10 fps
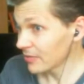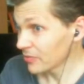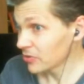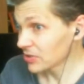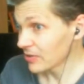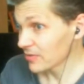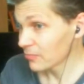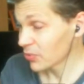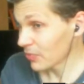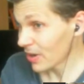There's usually
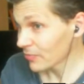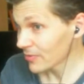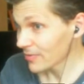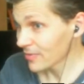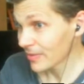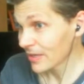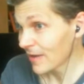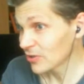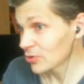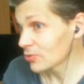some prerequisite, something you
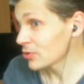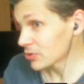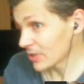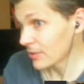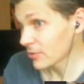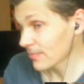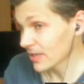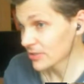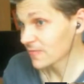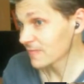have to do. Usually kill a
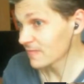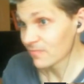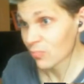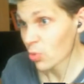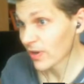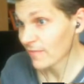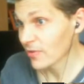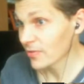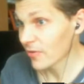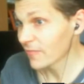bunch of
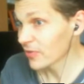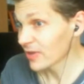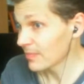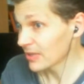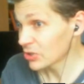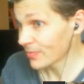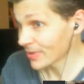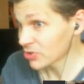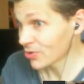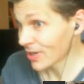whatever. So if you're skipping too
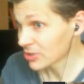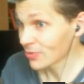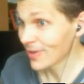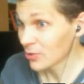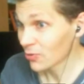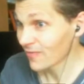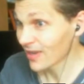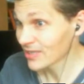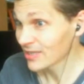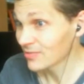much trash, you may not have
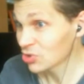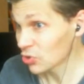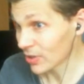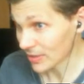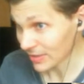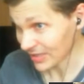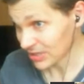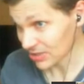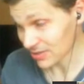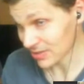actually triggered the
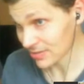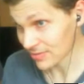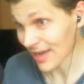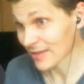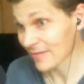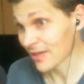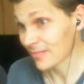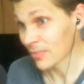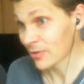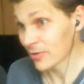condition to activate
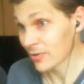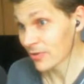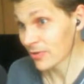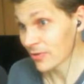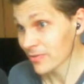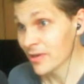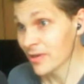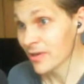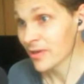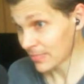the bonus boss.
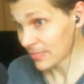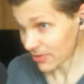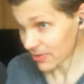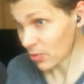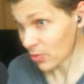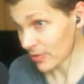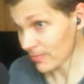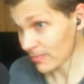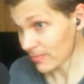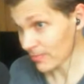They appear as a
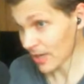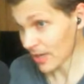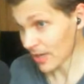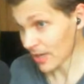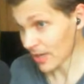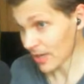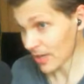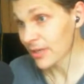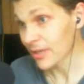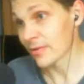quest marker on your map,
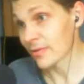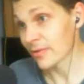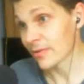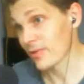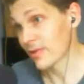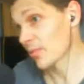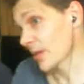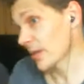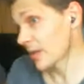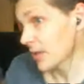so you can actually see
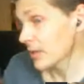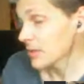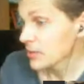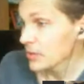where they are.